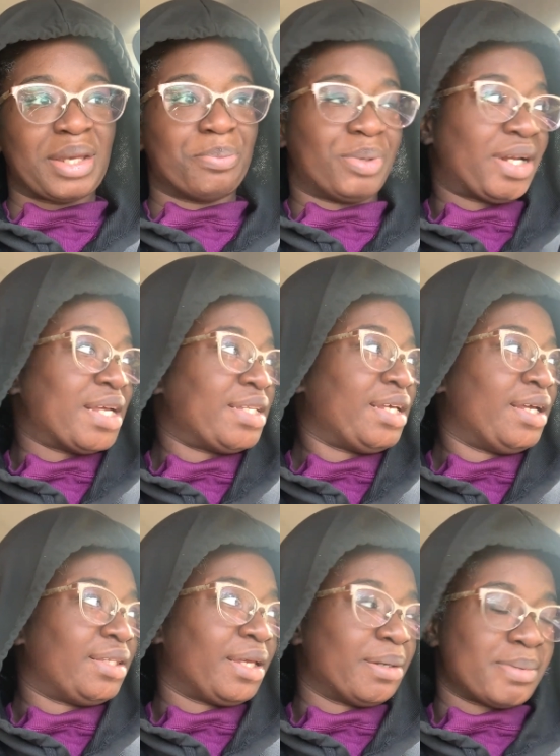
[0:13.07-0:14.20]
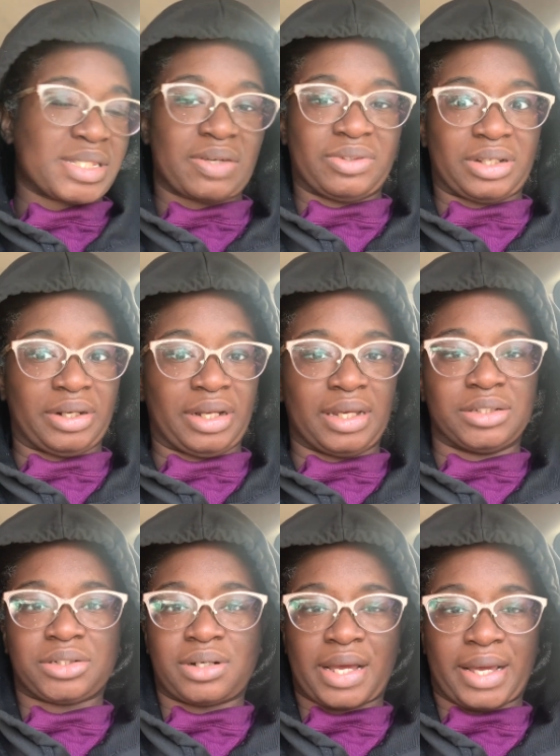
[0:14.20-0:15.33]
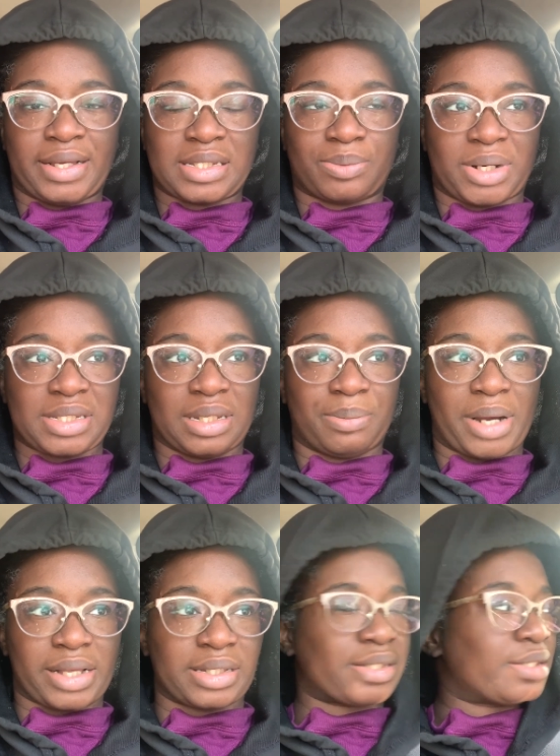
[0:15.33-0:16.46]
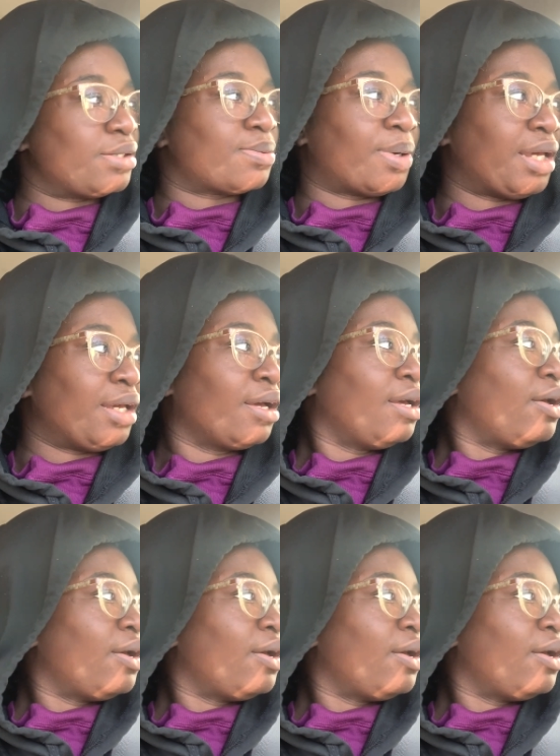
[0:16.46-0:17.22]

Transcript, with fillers: but i did have to get up at 7 30 Contrell has wrestling practice this week